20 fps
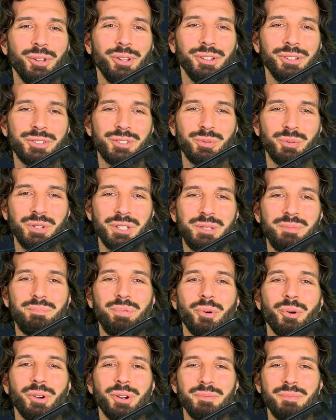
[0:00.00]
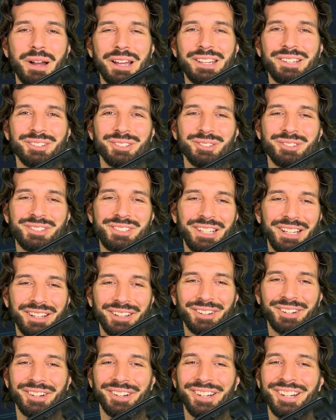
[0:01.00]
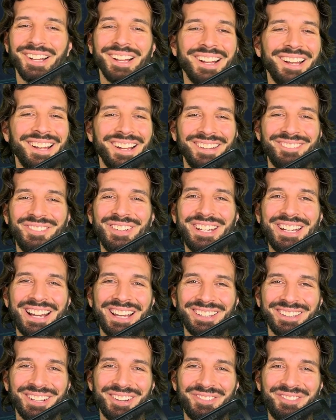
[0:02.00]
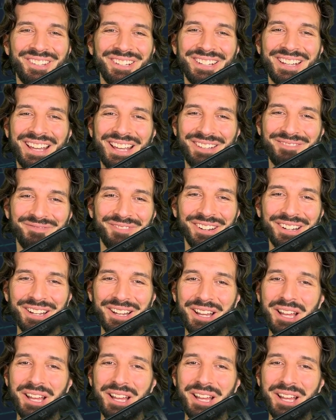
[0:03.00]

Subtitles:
SwissBorg, Michael Saylor. I mean, I love the name.